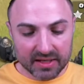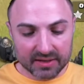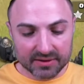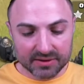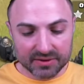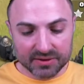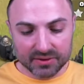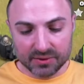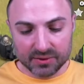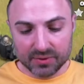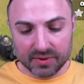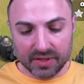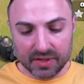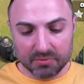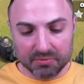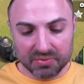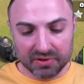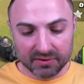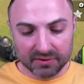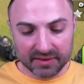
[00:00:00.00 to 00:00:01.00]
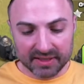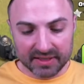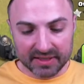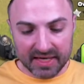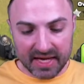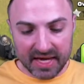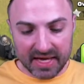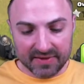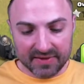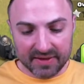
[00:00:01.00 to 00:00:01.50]
to a building,
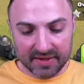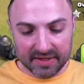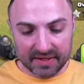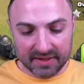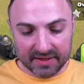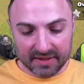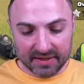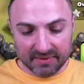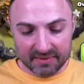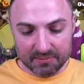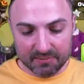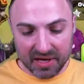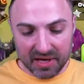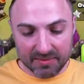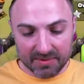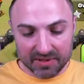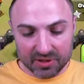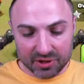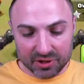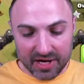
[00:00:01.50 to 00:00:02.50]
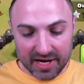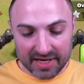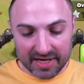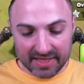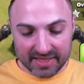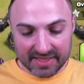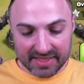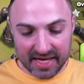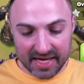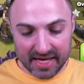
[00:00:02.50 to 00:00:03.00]
and the baby drag
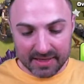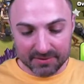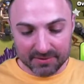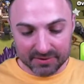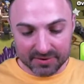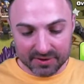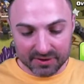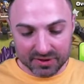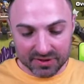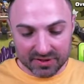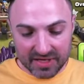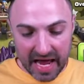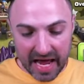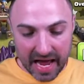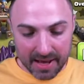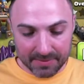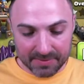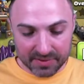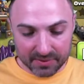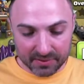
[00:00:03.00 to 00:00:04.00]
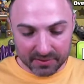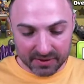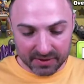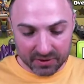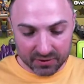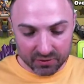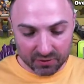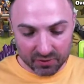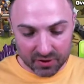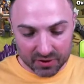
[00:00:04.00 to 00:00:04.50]
is able to just absolutely
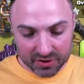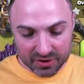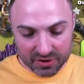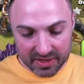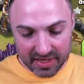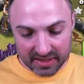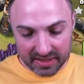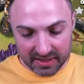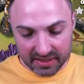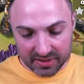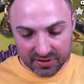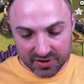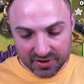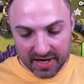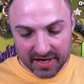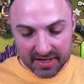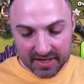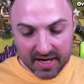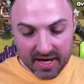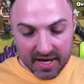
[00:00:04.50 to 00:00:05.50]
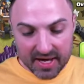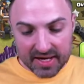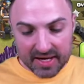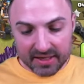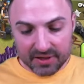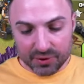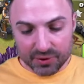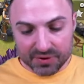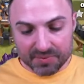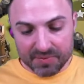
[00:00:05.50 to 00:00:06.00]
crush that E-drag.
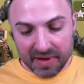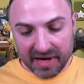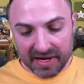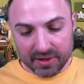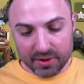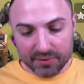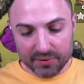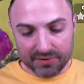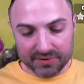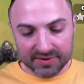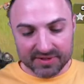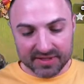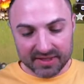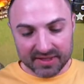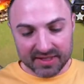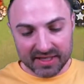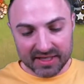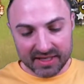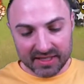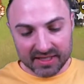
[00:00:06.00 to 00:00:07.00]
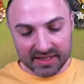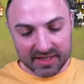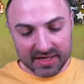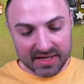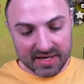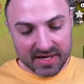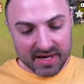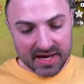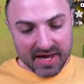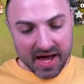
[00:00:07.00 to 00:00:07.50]
Goes back over to the king.
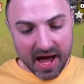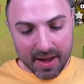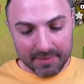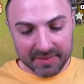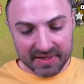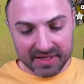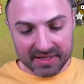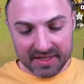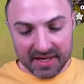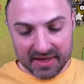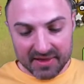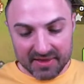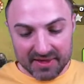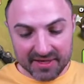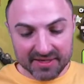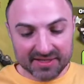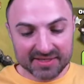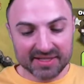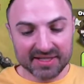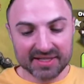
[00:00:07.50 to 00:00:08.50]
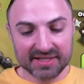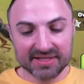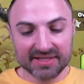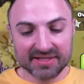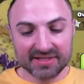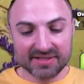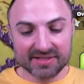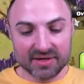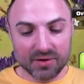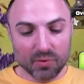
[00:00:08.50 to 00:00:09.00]
I mean, this
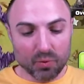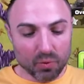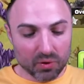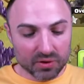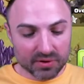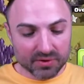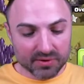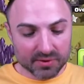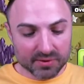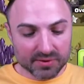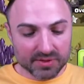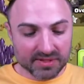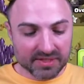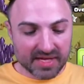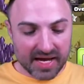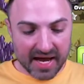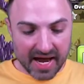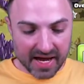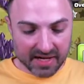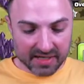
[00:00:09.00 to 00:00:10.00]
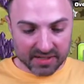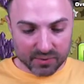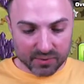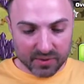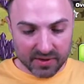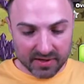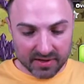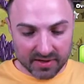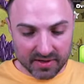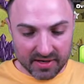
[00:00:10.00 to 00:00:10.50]
is one of those attacks
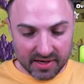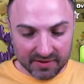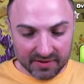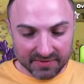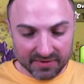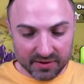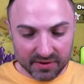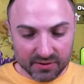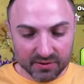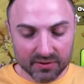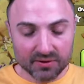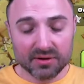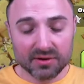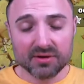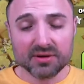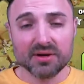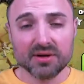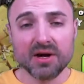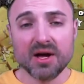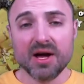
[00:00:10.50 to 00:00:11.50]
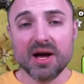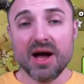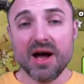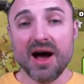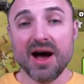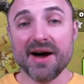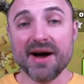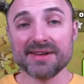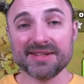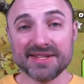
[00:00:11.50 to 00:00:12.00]
where if you're
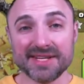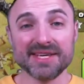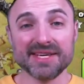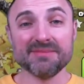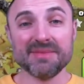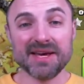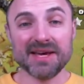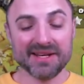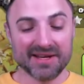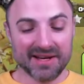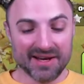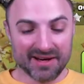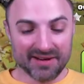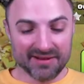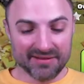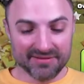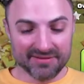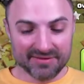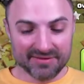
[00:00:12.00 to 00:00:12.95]
a teammate of